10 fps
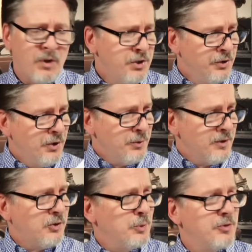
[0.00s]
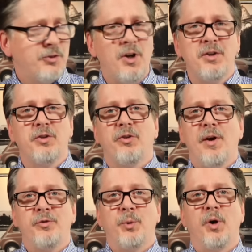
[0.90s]
you'll note that to install this
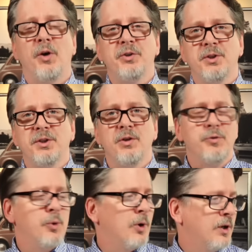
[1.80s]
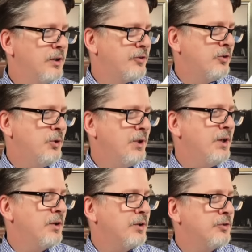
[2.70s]
software, all they're looking for is a 2
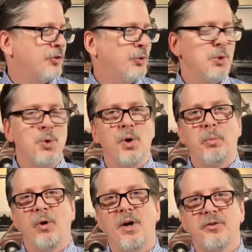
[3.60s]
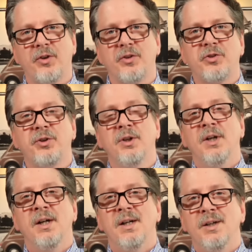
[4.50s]
gigahertz dual-core processor,
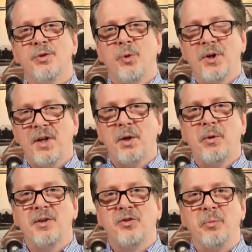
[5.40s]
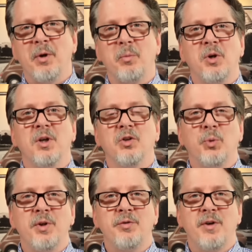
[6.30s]
4 gigabytes of memory, and
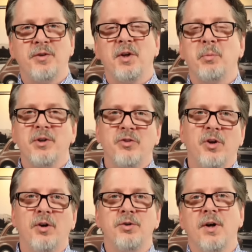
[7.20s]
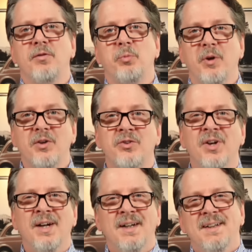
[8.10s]
25 gigabytes of hard drive space.
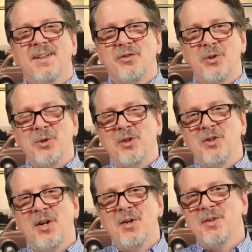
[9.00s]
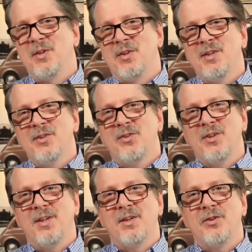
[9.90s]
So you can tell that this
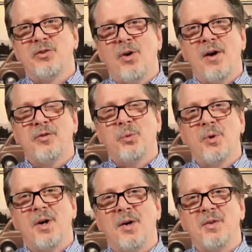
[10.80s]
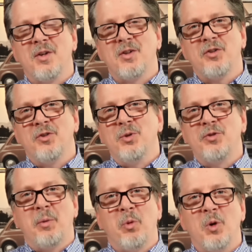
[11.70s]
is software that doesn't
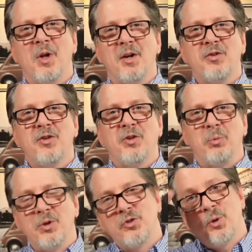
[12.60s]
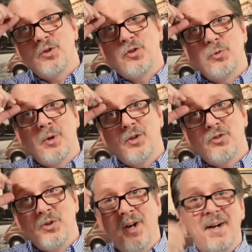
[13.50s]
use up a whole lot of system resources because
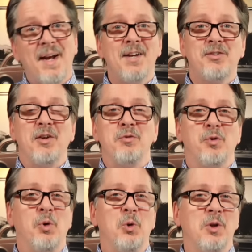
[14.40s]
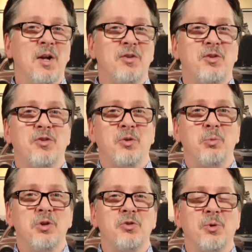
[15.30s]
they're not asking for a whole lot of
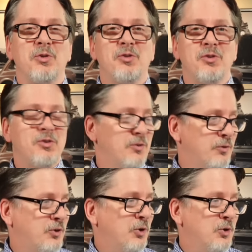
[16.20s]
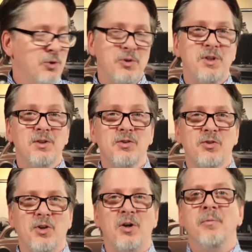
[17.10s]
system resources to do the
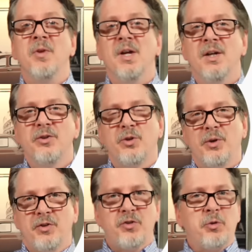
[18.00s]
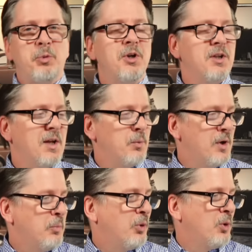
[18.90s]
install. So this is a pretty
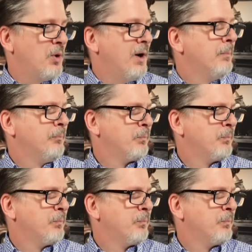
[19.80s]
lightweight program.